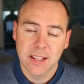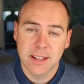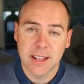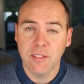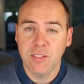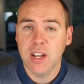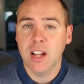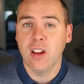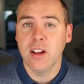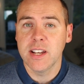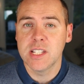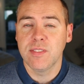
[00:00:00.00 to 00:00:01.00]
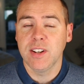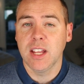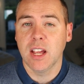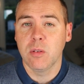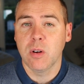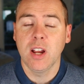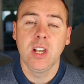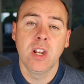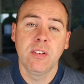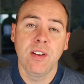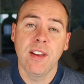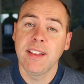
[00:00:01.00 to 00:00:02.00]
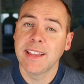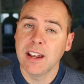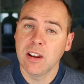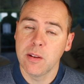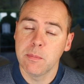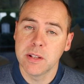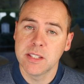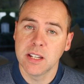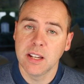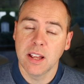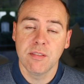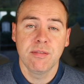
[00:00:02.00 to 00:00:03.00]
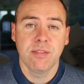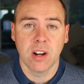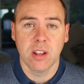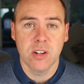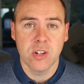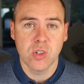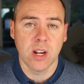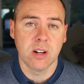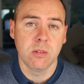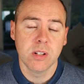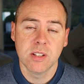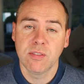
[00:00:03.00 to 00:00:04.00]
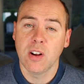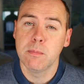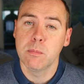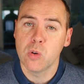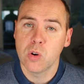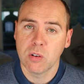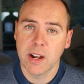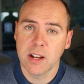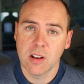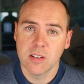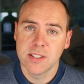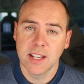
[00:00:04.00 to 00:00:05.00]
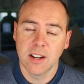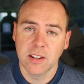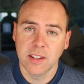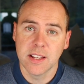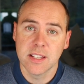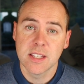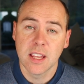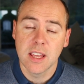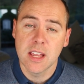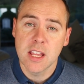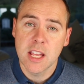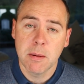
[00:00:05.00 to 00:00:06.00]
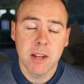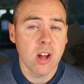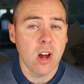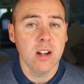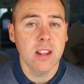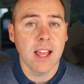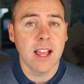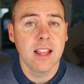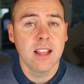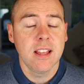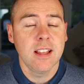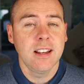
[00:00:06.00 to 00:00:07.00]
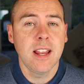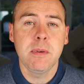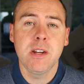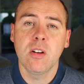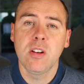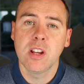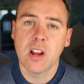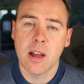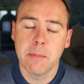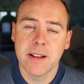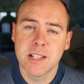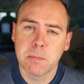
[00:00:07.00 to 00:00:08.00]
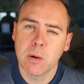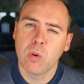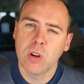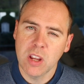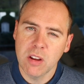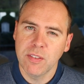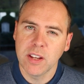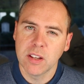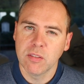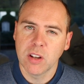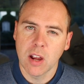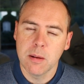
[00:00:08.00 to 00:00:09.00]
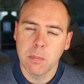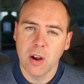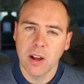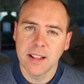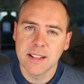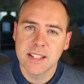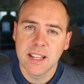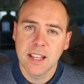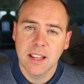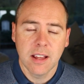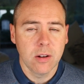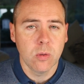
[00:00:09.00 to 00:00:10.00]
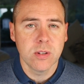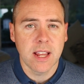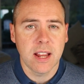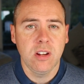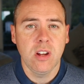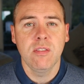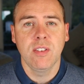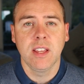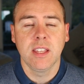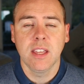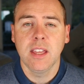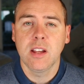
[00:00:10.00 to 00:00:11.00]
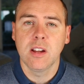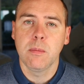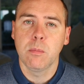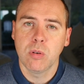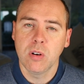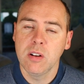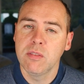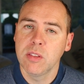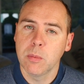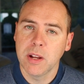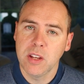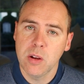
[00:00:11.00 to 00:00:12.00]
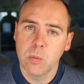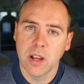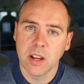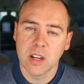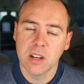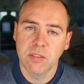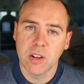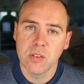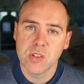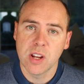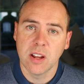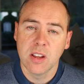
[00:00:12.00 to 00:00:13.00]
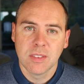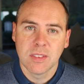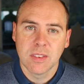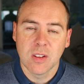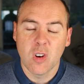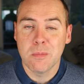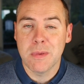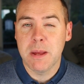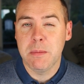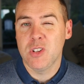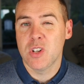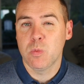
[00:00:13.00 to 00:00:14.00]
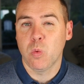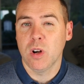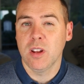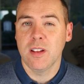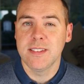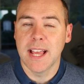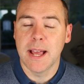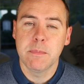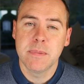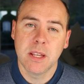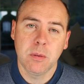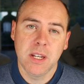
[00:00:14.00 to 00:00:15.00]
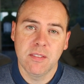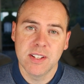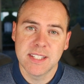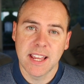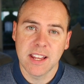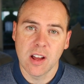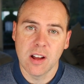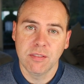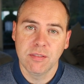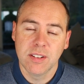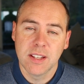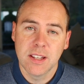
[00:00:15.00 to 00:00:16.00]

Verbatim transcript: Now, if you did like this video, I'd love it, hit that like button and follow this channel to find more great content like this. And not only that, let me know in the comments about what you think of Copilot and also how you think it could improve the way you work in the future. Or maybe it's just one of those apps that will never take off.